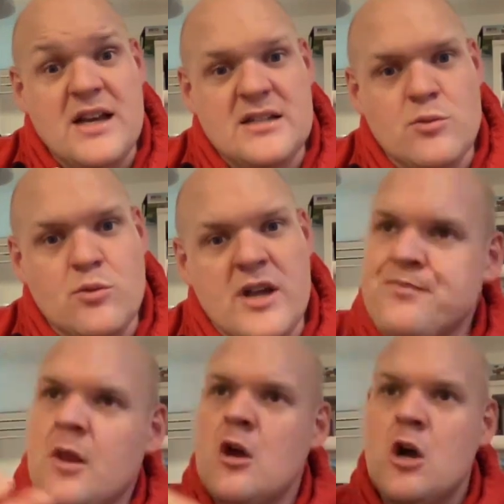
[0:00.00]
a
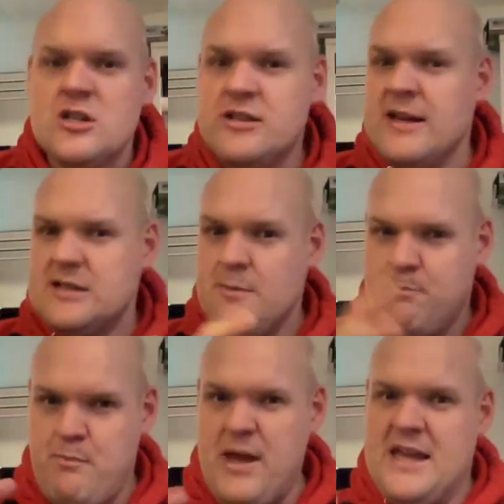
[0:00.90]
week. So that's the
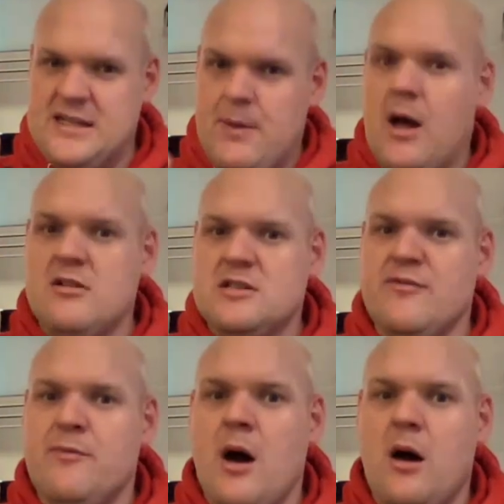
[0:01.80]
biggest part of
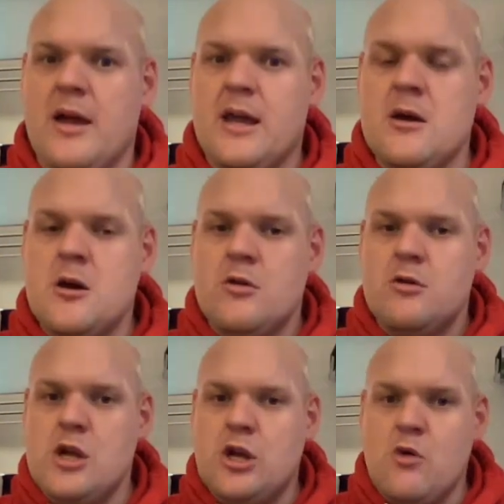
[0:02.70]
my
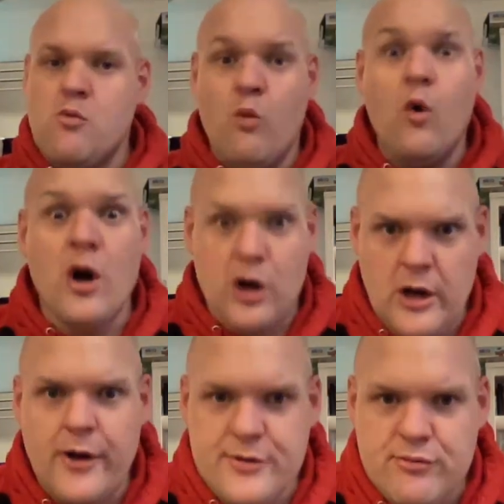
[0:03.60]

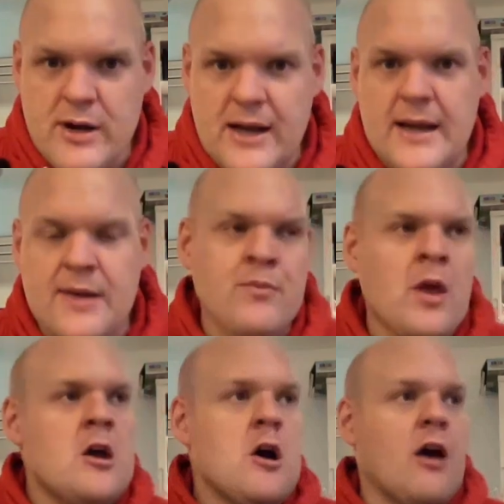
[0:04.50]
workload, really.
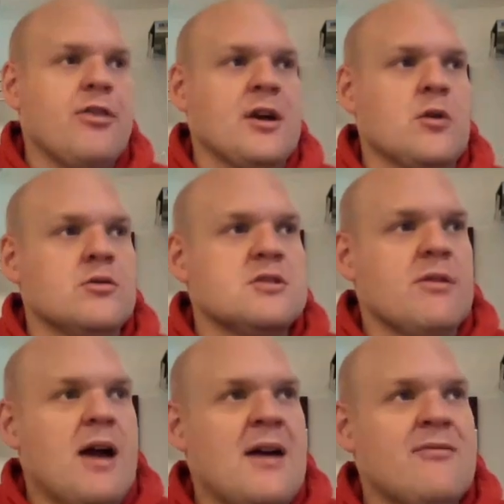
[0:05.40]
I think also
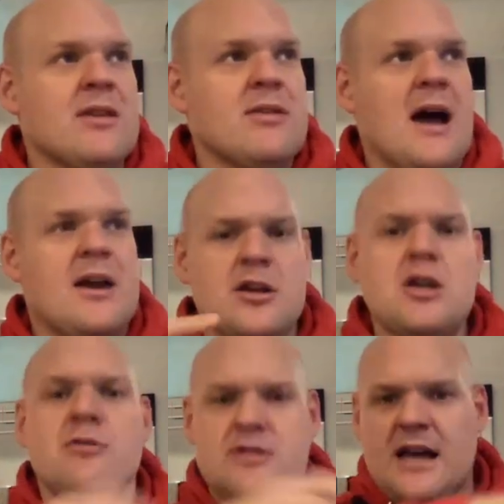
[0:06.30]
having that, and I
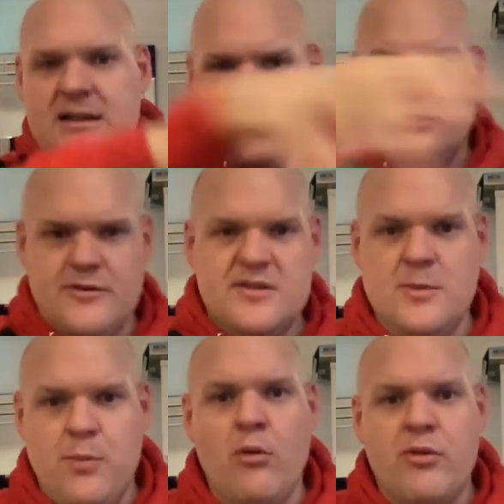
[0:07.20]
use that to sort of
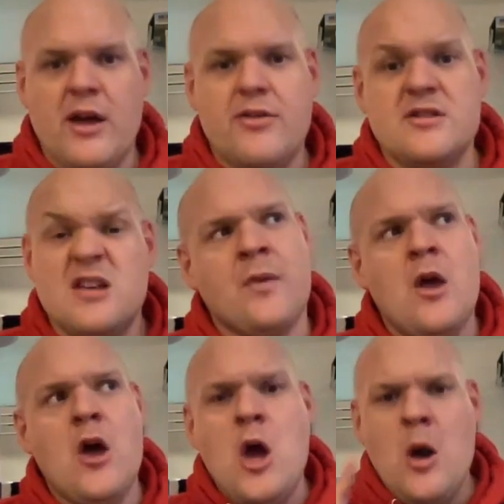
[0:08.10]
support the others,
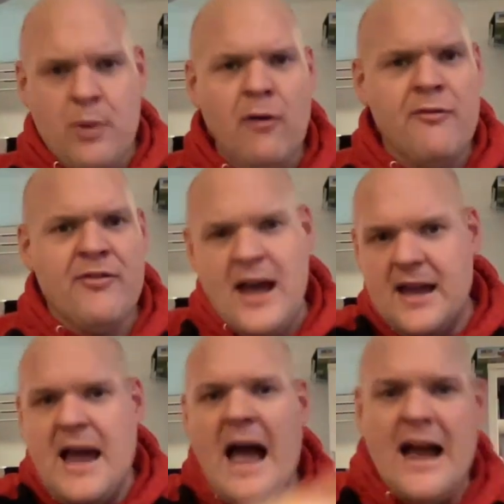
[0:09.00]
but off that
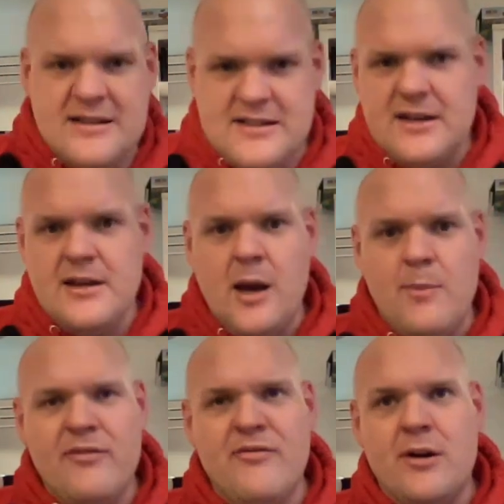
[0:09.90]
adds in a couple
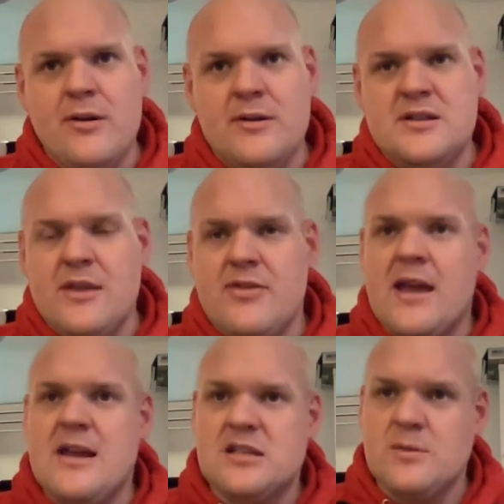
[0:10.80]
of areas, and they
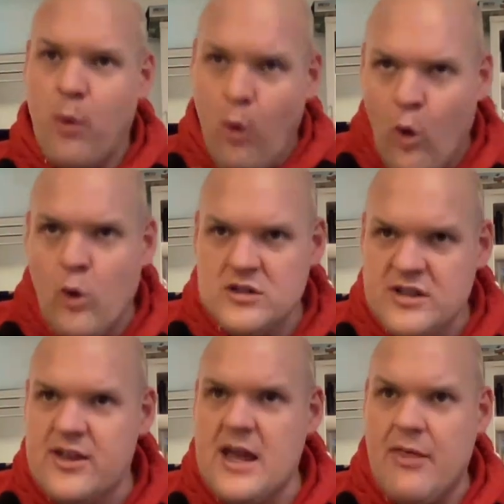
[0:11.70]
support
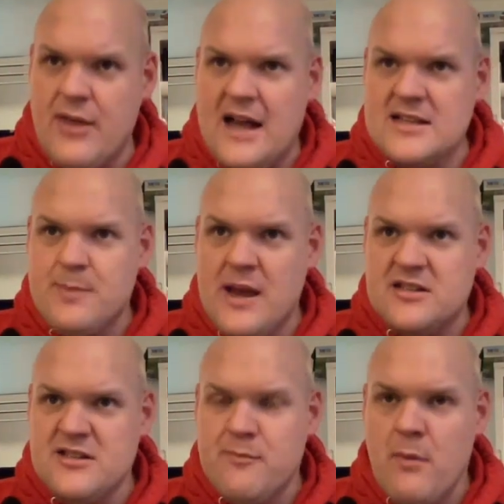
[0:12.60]
the other aspects
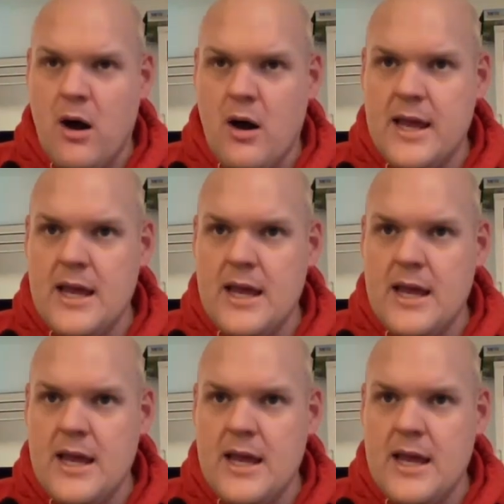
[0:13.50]
of my